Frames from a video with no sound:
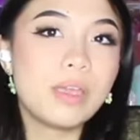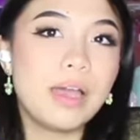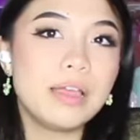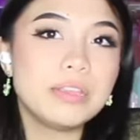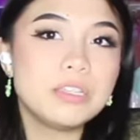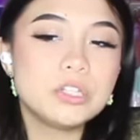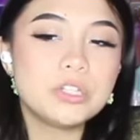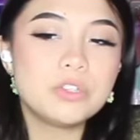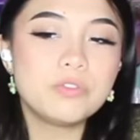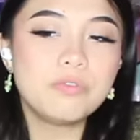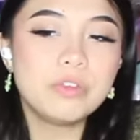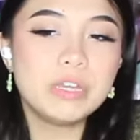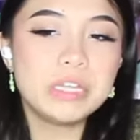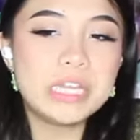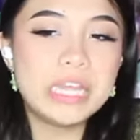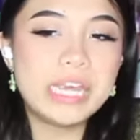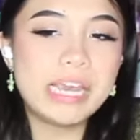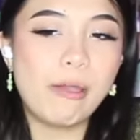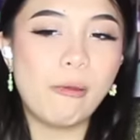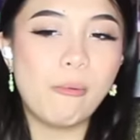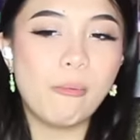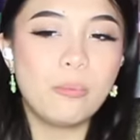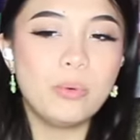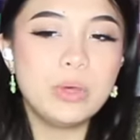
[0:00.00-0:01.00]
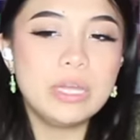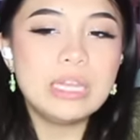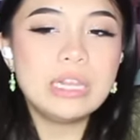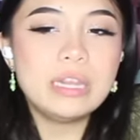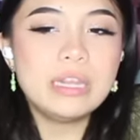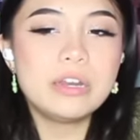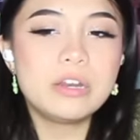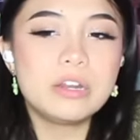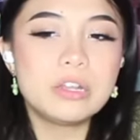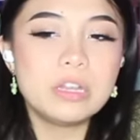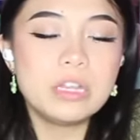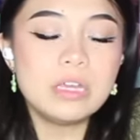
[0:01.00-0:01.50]
I just feel like we
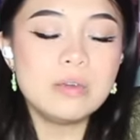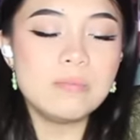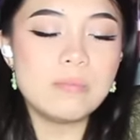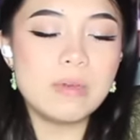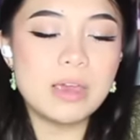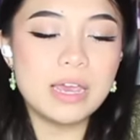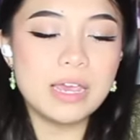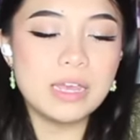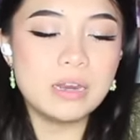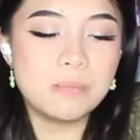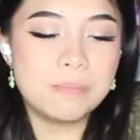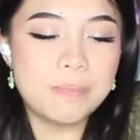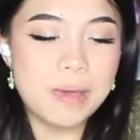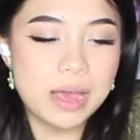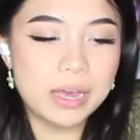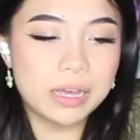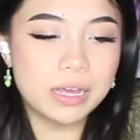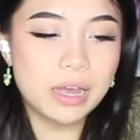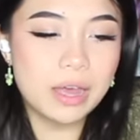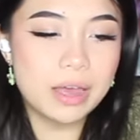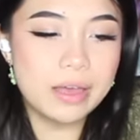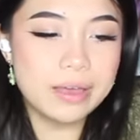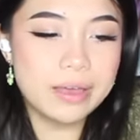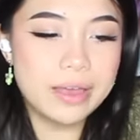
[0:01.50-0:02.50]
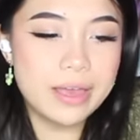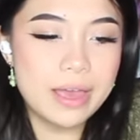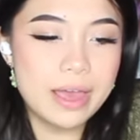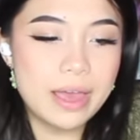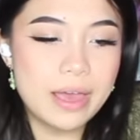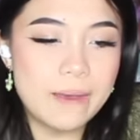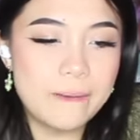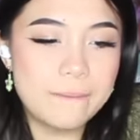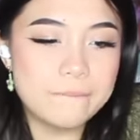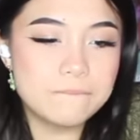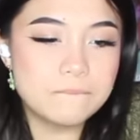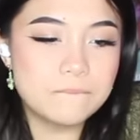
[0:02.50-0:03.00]
literally made Becca
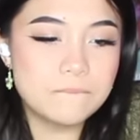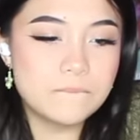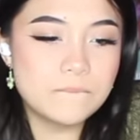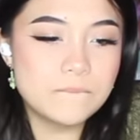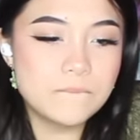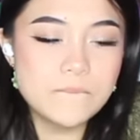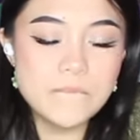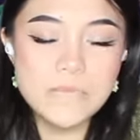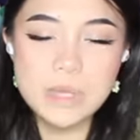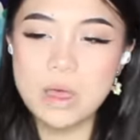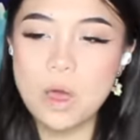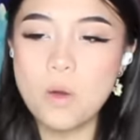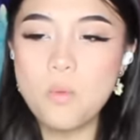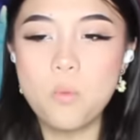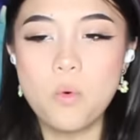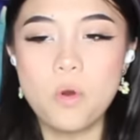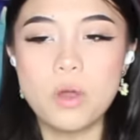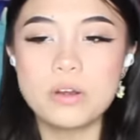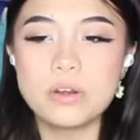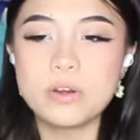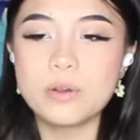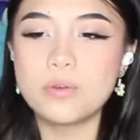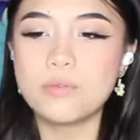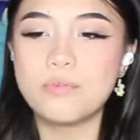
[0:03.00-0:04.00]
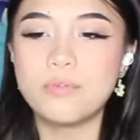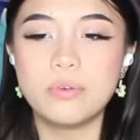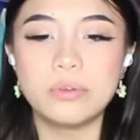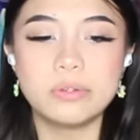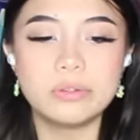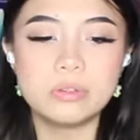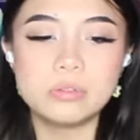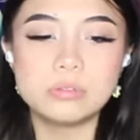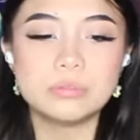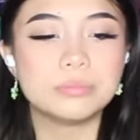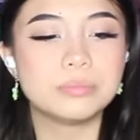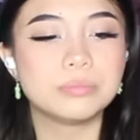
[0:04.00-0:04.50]
a
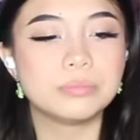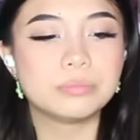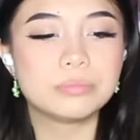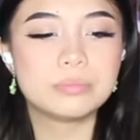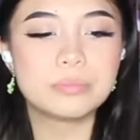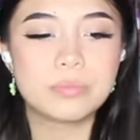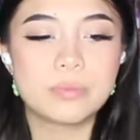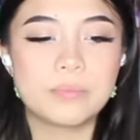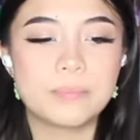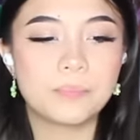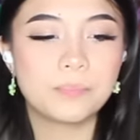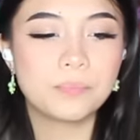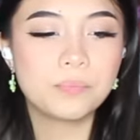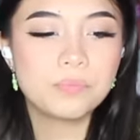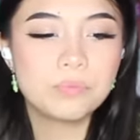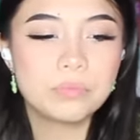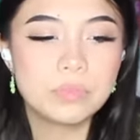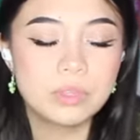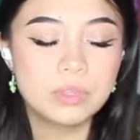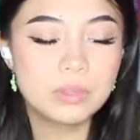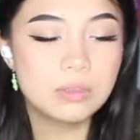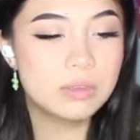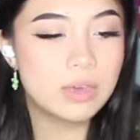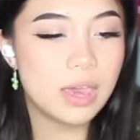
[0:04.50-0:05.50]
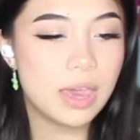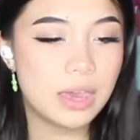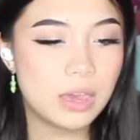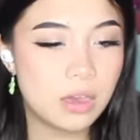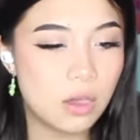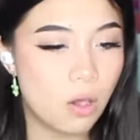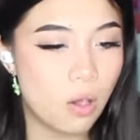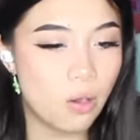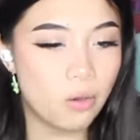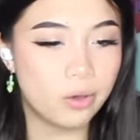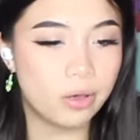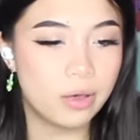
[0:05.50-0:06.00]
wonderful gay
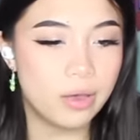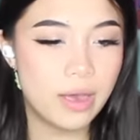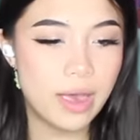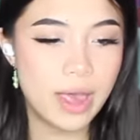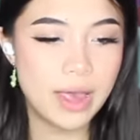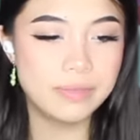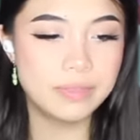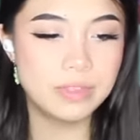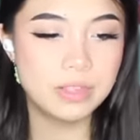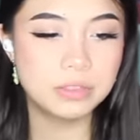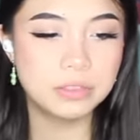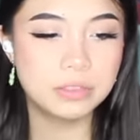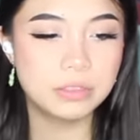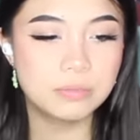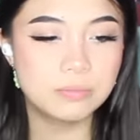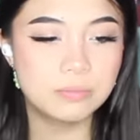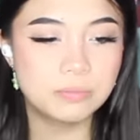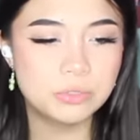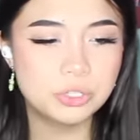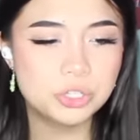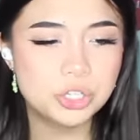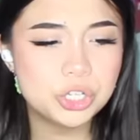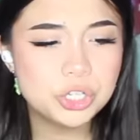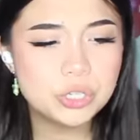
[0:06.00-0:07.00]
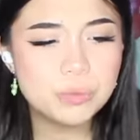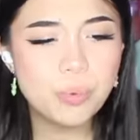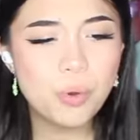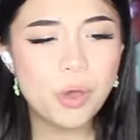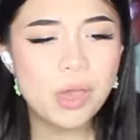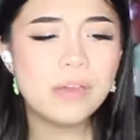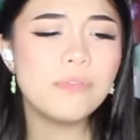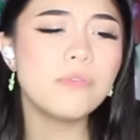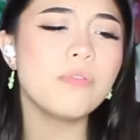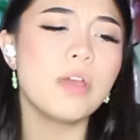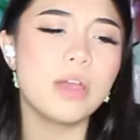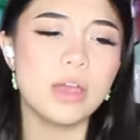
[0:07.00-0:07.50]
girl and then she's a
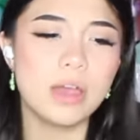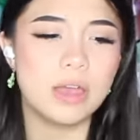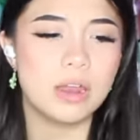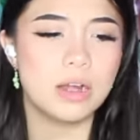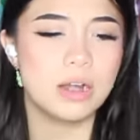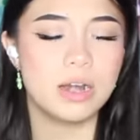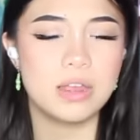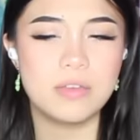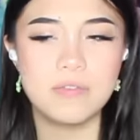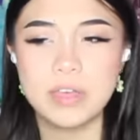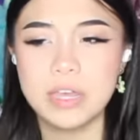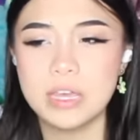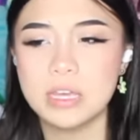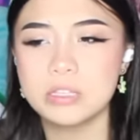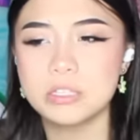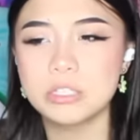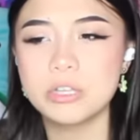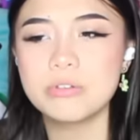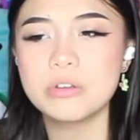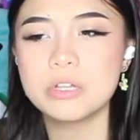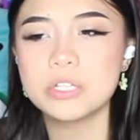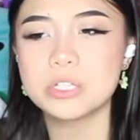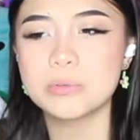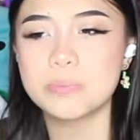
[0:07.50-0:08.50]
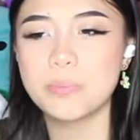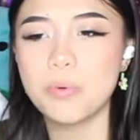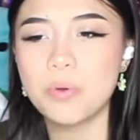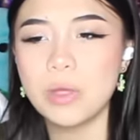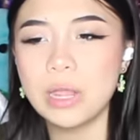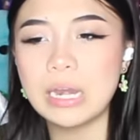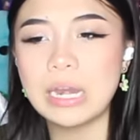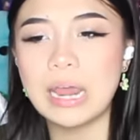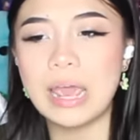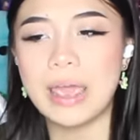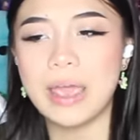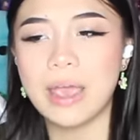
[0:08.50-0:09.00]
boyfriend. And I feel like it's so
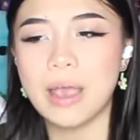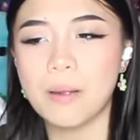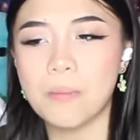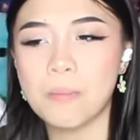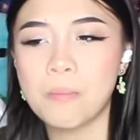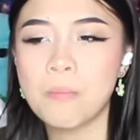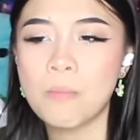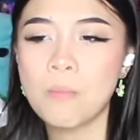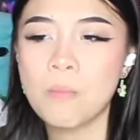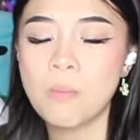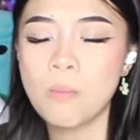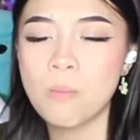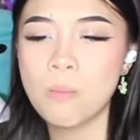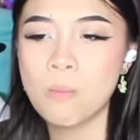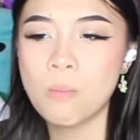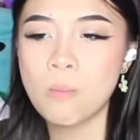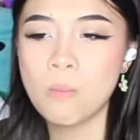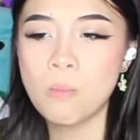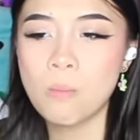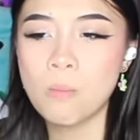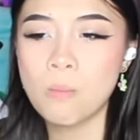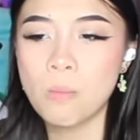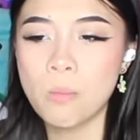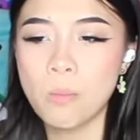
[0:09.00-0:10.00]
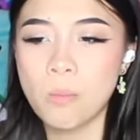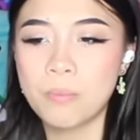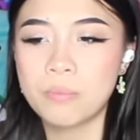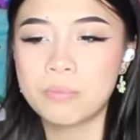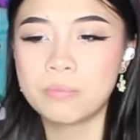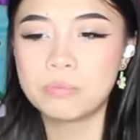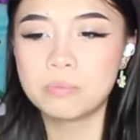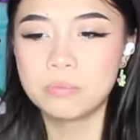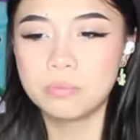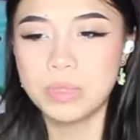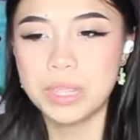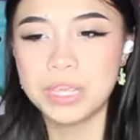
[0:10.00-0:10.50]
disappointing.
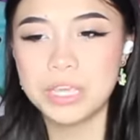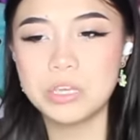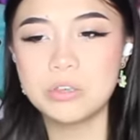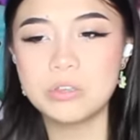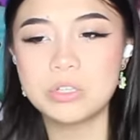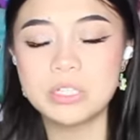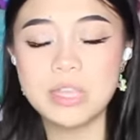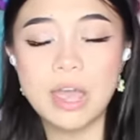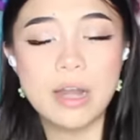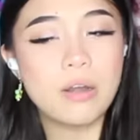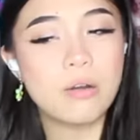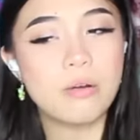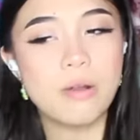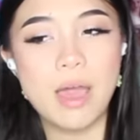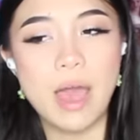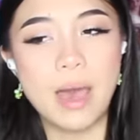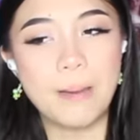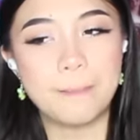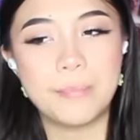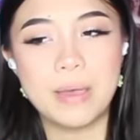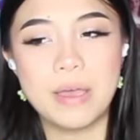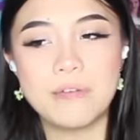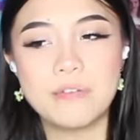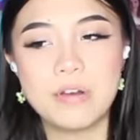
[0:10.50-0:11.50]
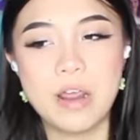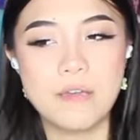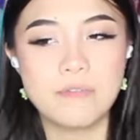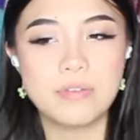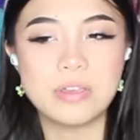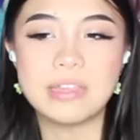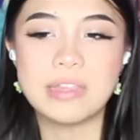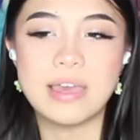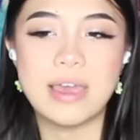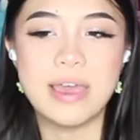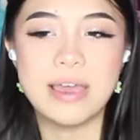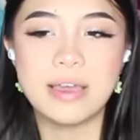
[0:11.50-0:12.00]
Like you set her up and
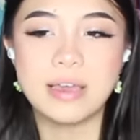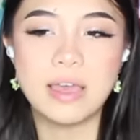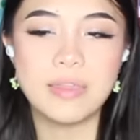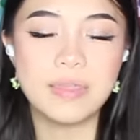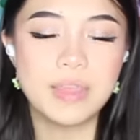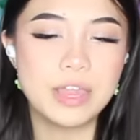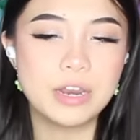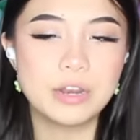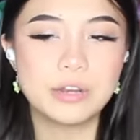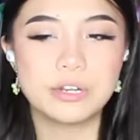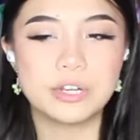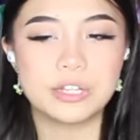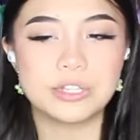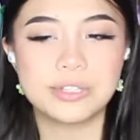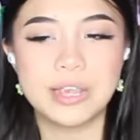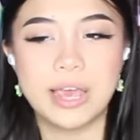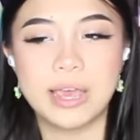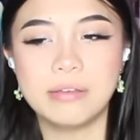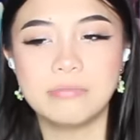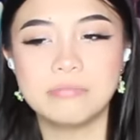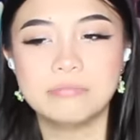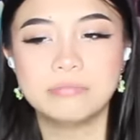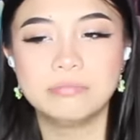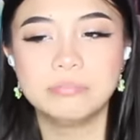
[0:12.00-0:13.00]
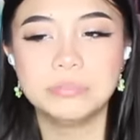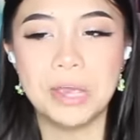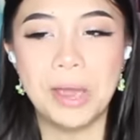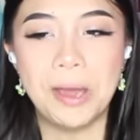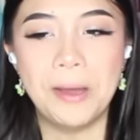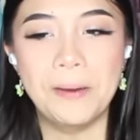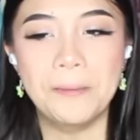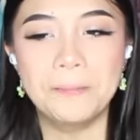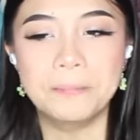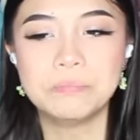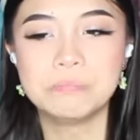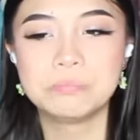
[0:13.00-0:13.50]
everything and then you're just like,
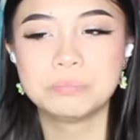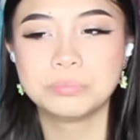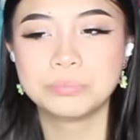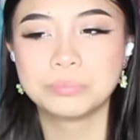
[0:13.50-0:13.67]
no.